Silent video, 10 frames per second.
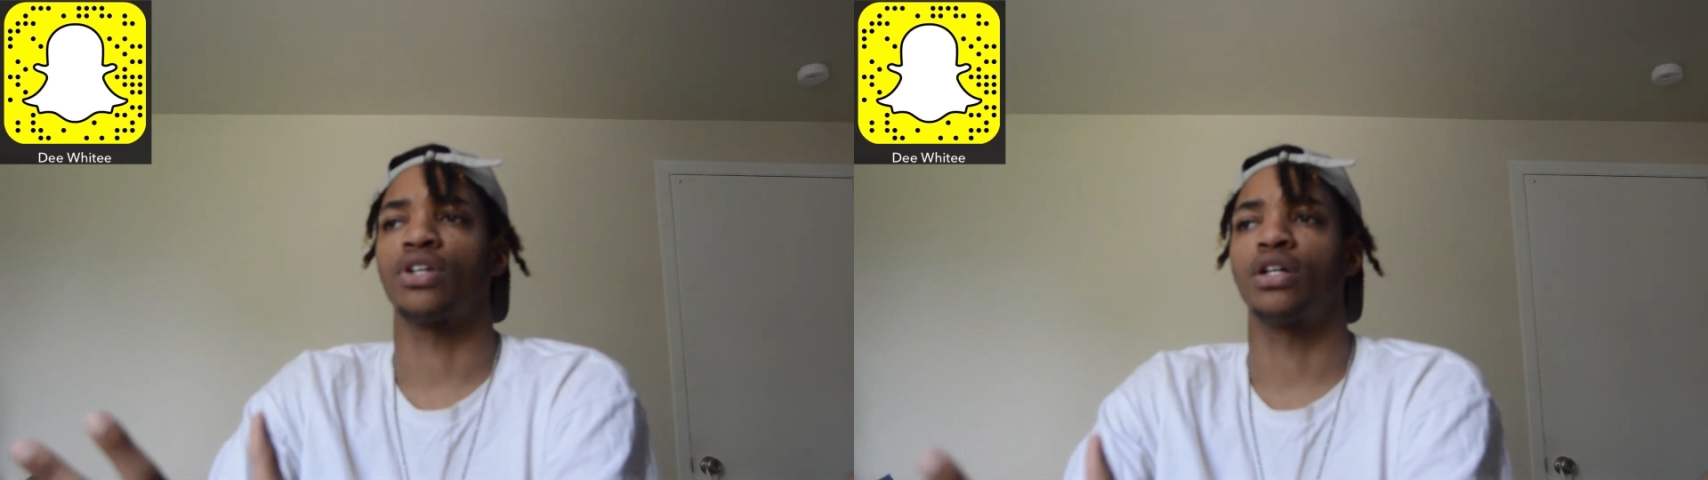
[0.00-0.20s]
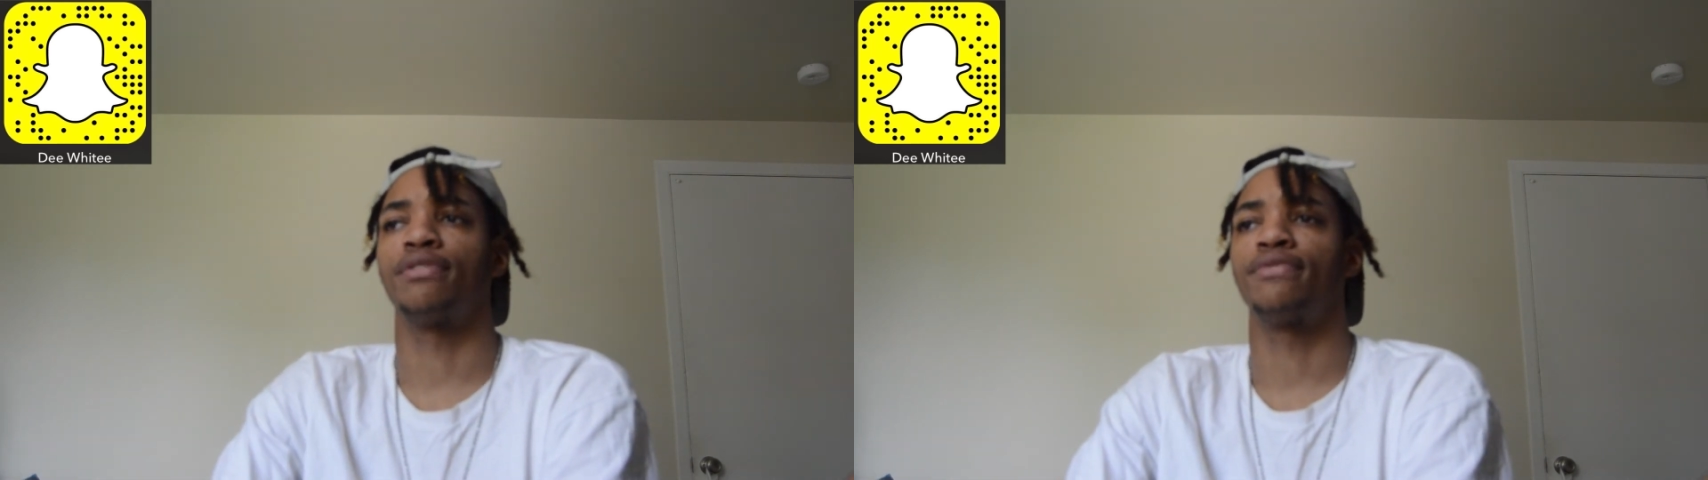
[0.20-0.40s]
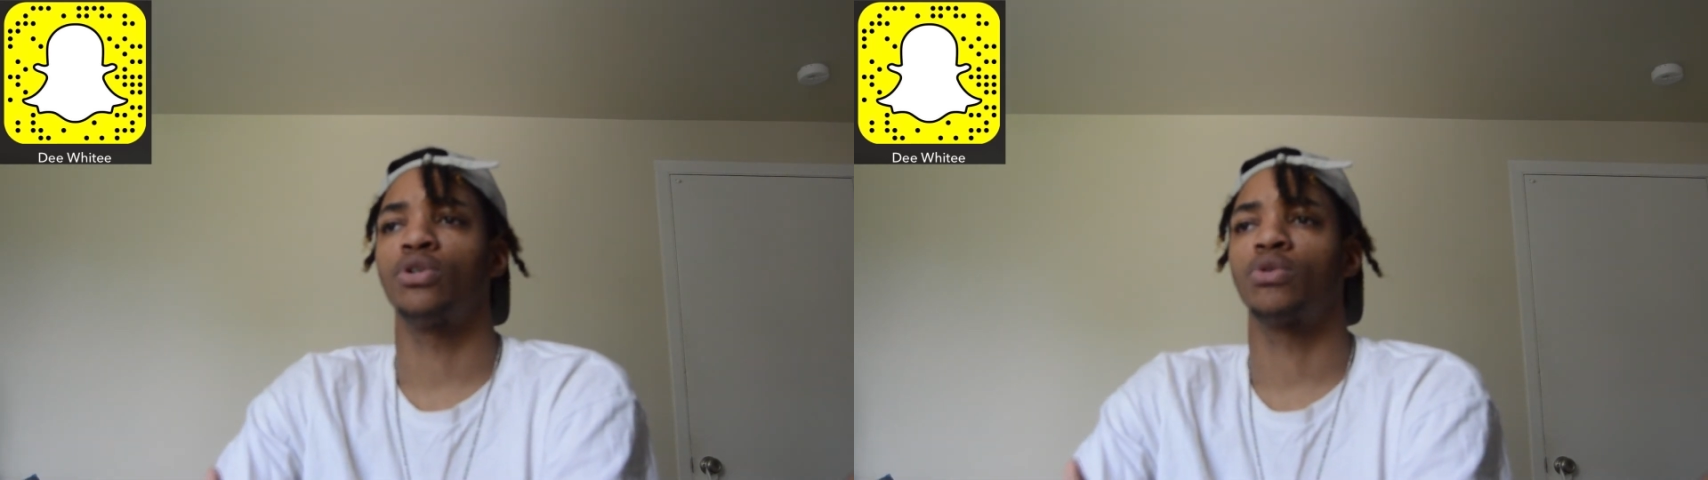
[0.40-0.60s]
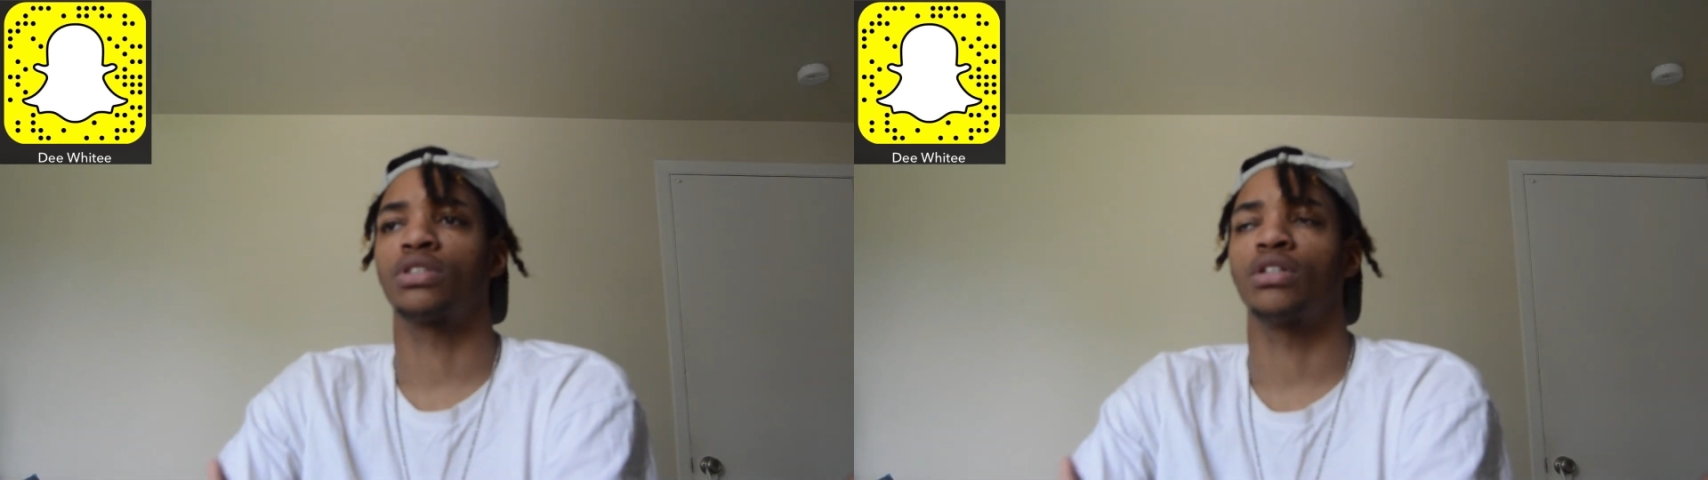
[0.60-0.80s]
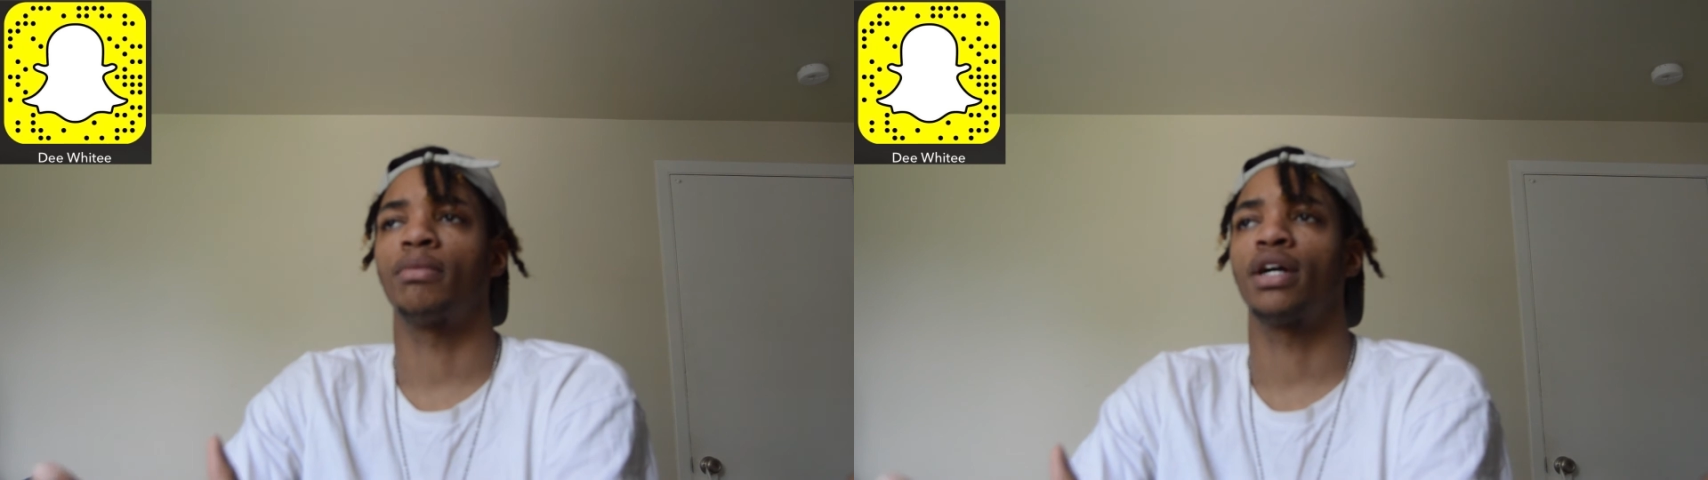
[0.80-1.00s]
interview or
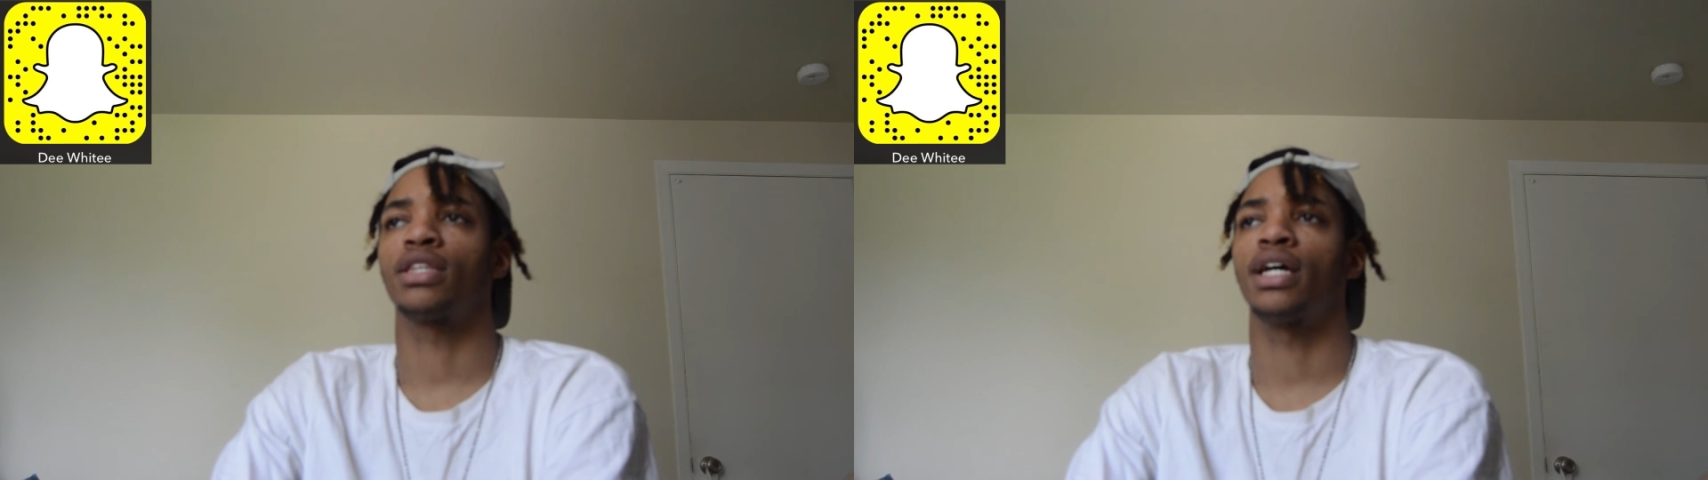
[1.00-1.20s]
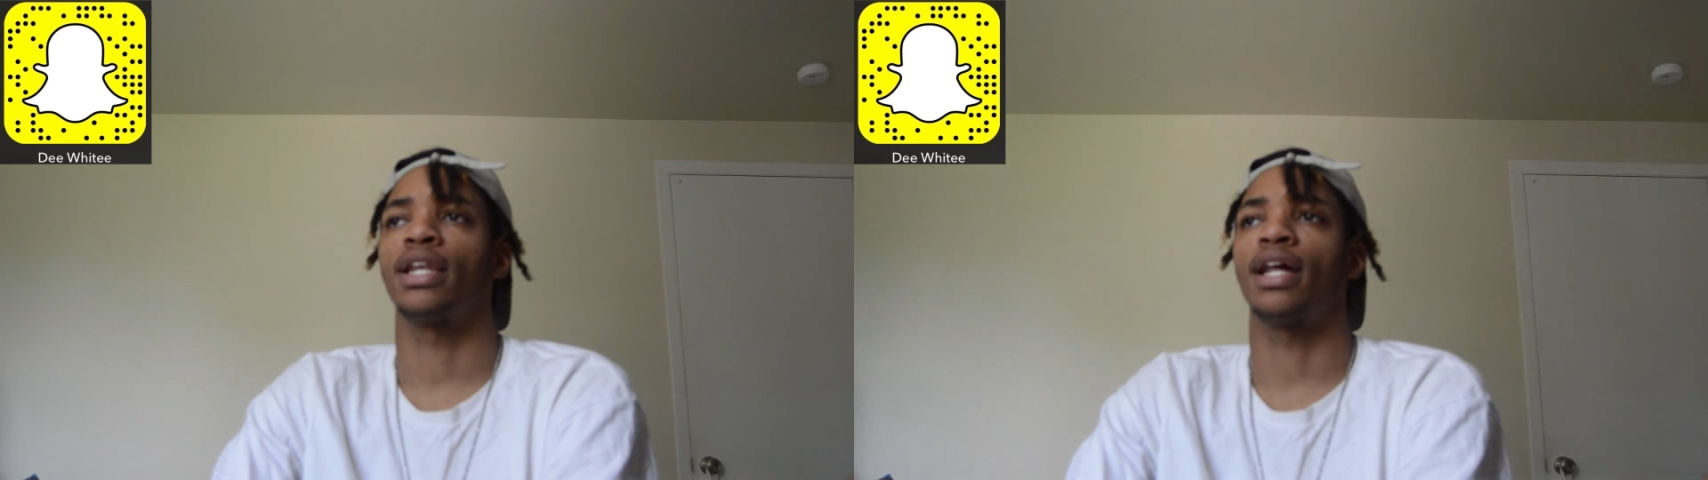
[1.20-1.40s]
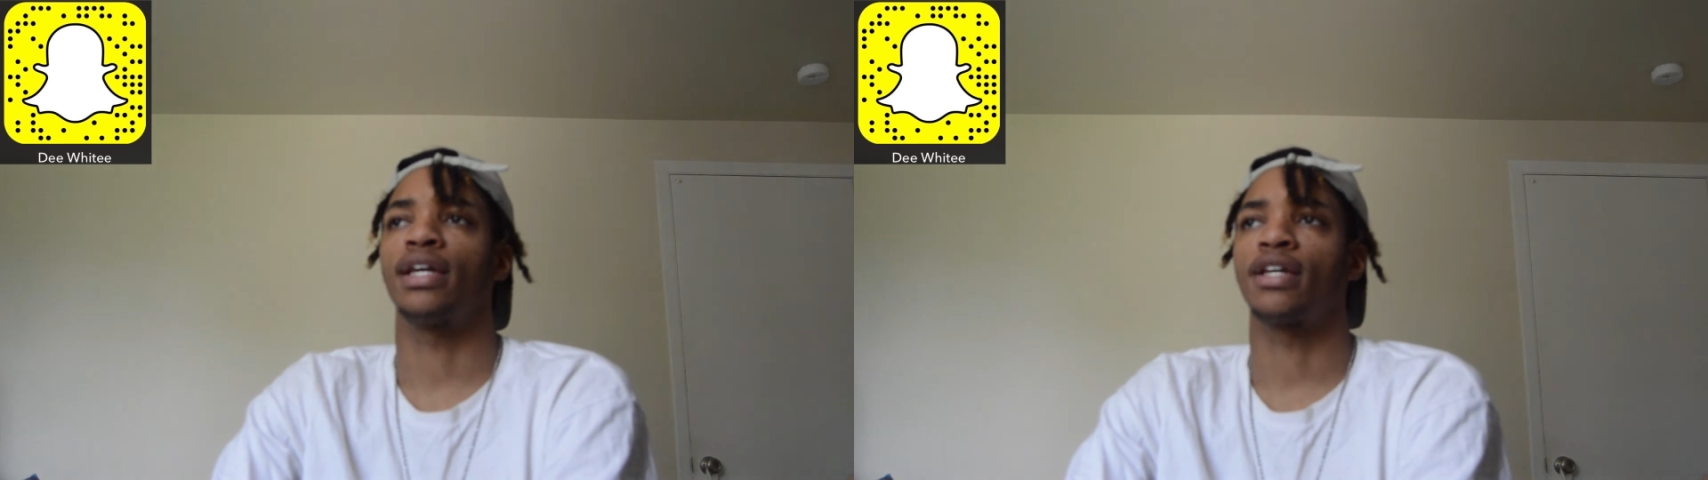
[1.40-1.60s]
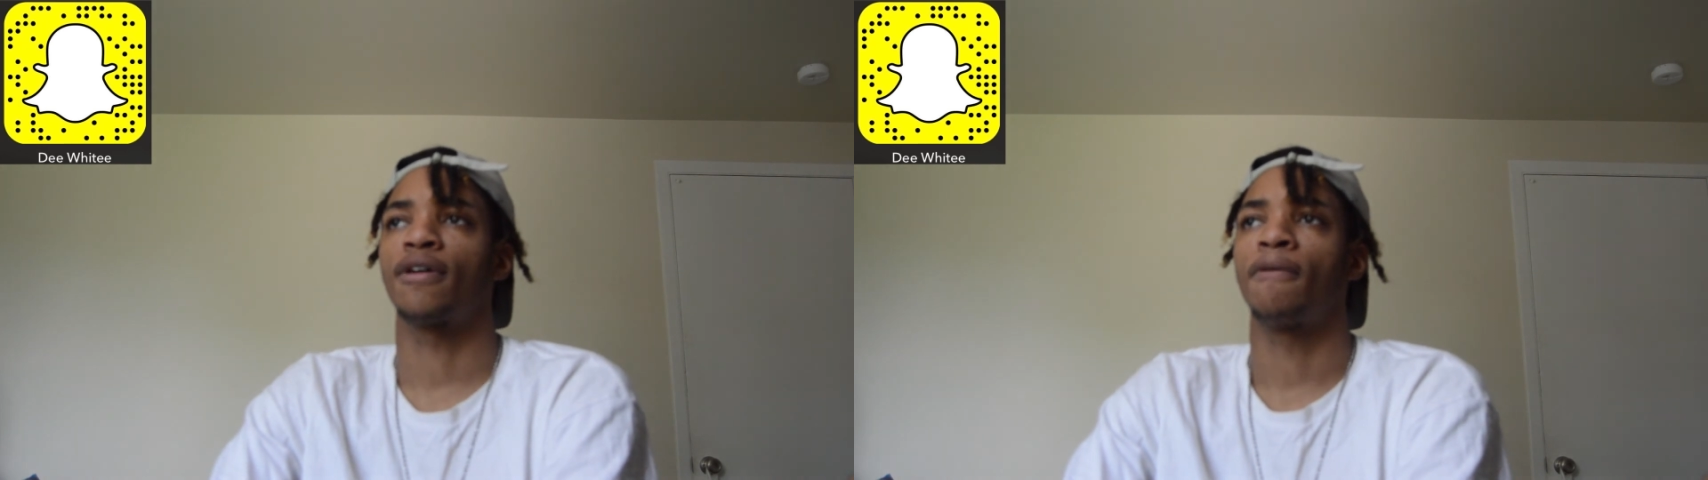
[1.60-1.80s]
something like that, like,